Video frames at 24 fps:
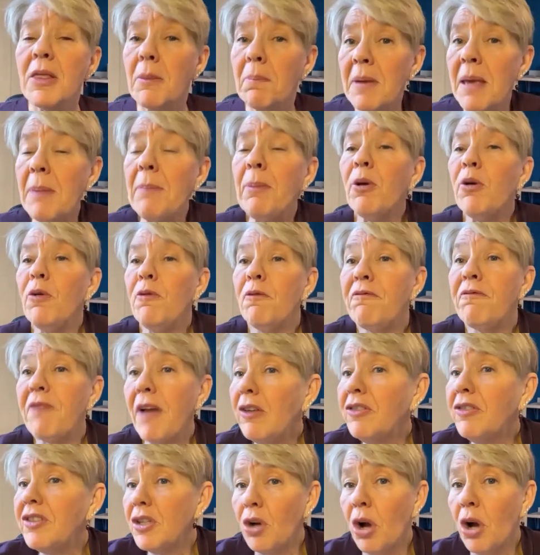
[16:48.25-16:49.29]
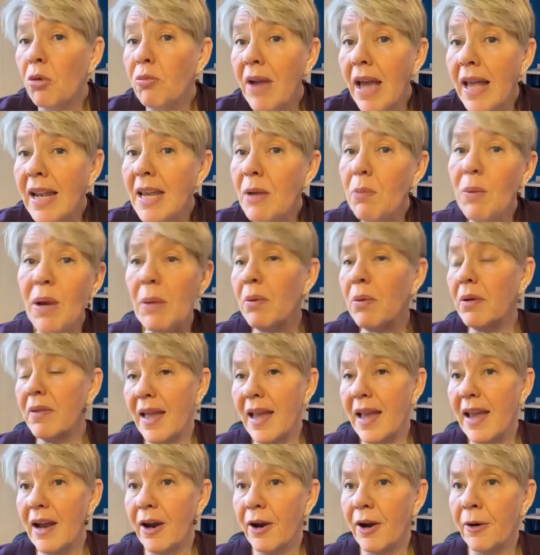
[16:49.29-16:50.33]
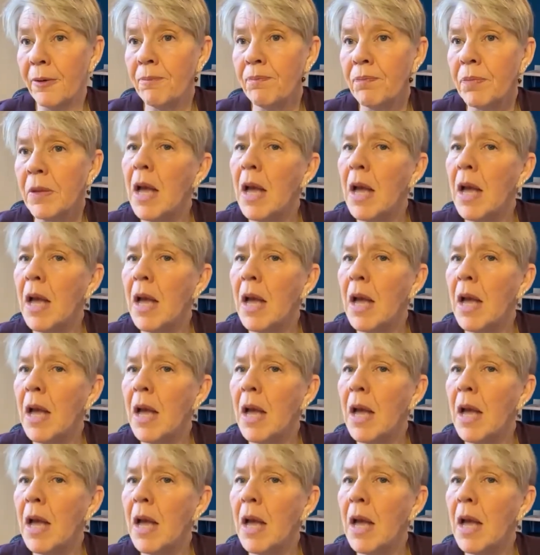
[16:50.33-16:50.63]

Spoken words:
The people who felt it already, we were there.